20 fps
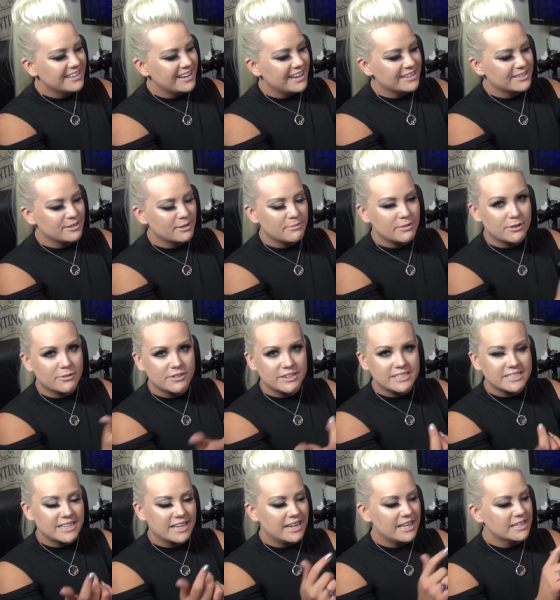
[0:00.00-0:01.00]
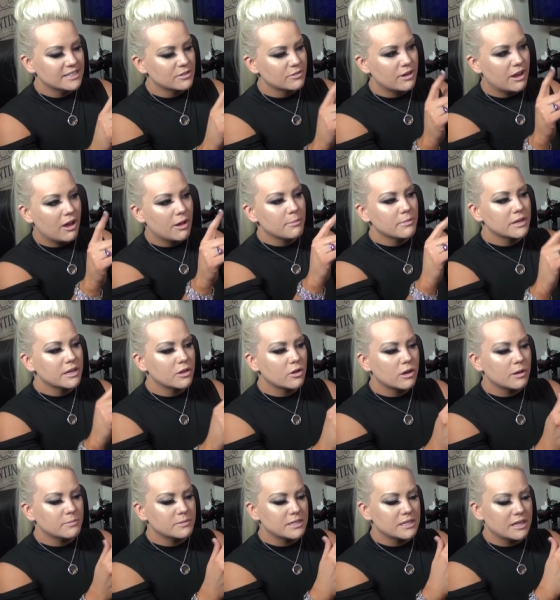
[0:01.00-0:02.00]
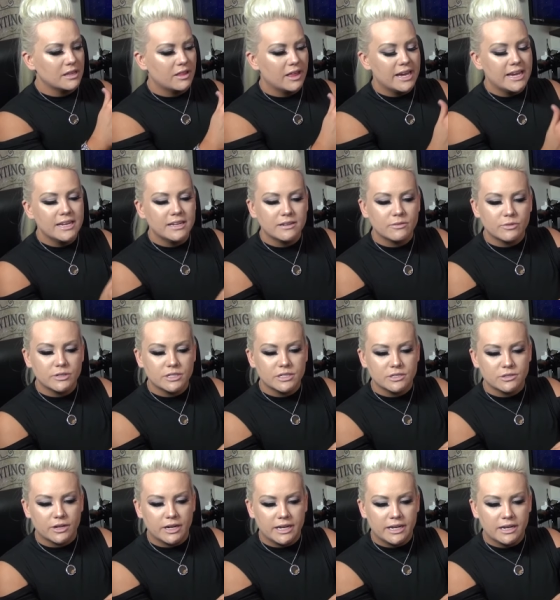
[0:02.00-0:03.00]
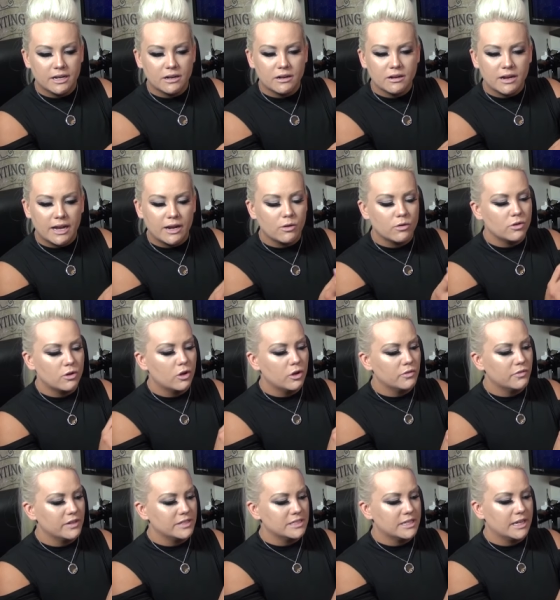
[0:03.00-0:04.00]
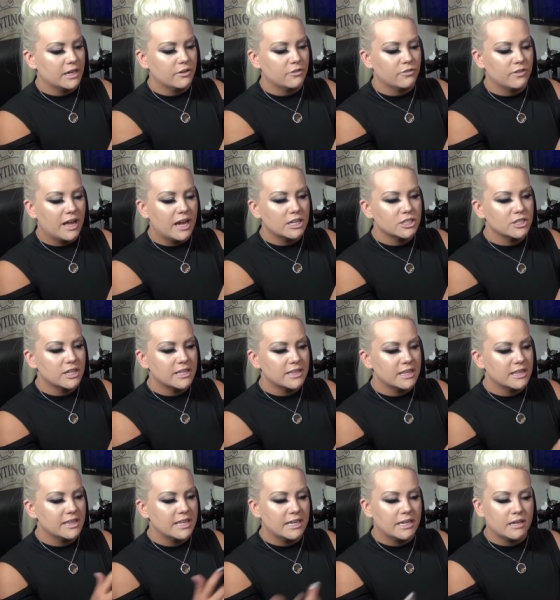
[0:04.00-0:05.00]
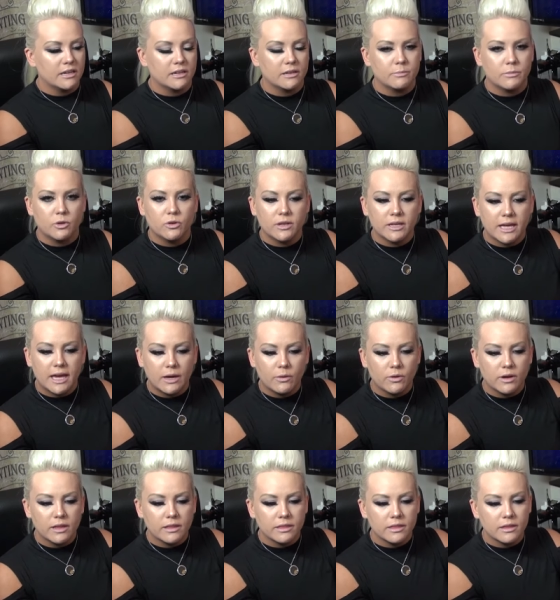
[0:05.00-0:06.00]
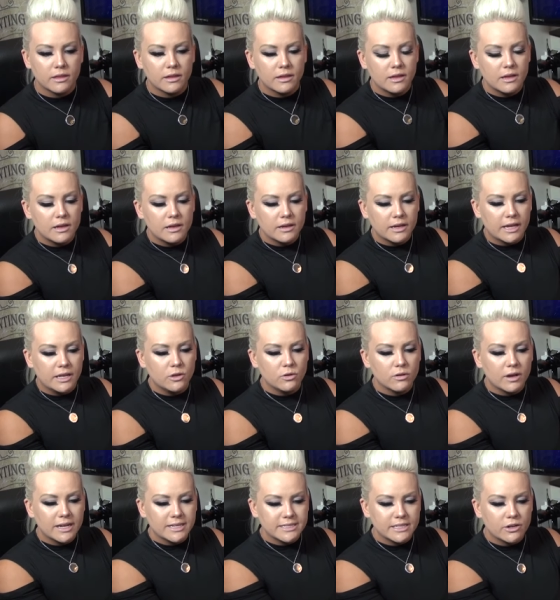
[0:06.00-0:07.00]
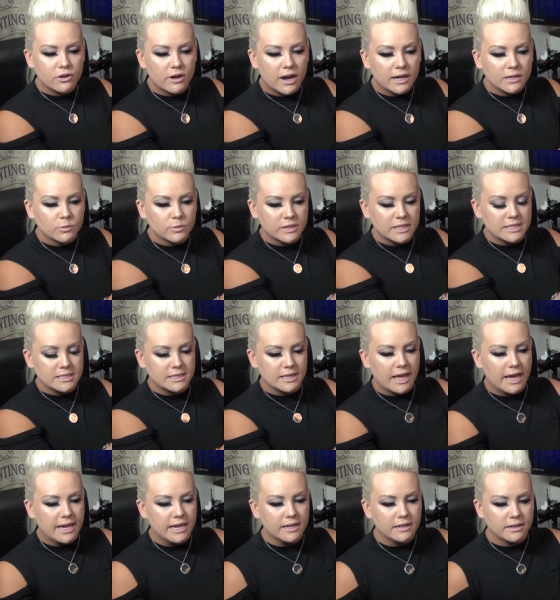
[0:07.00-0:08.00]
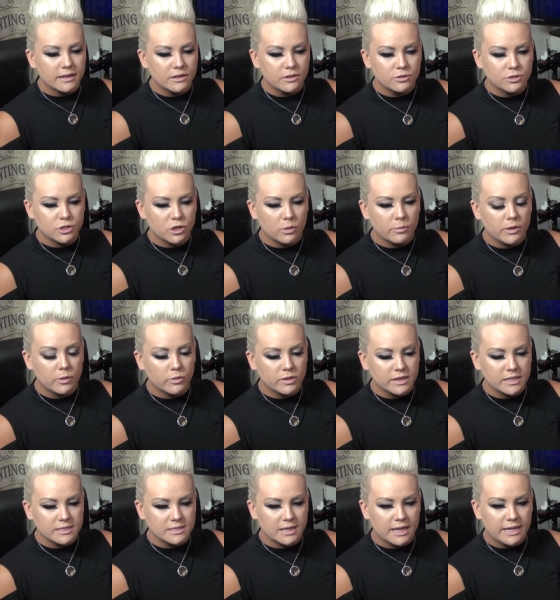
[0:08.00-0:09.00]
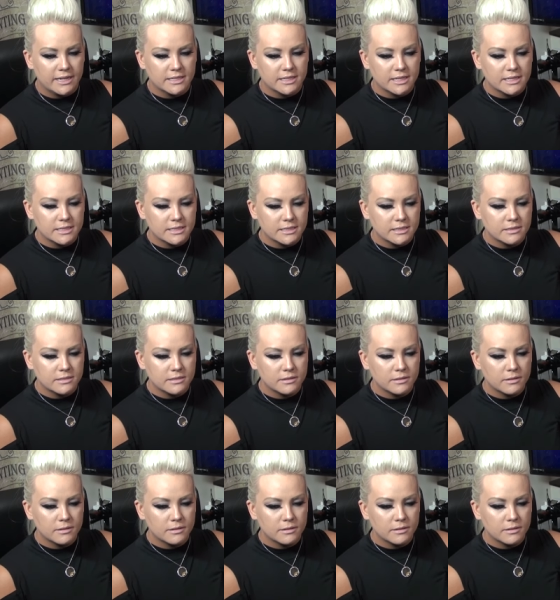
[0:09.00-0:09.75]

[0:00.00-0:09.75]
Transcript: And so I'm going to reset it. So now I'm going to go up to the light, which is right here. I don't know if it's like a flashlight that they can communicate with. Can you guys interact with this light? Can you show me what this light does?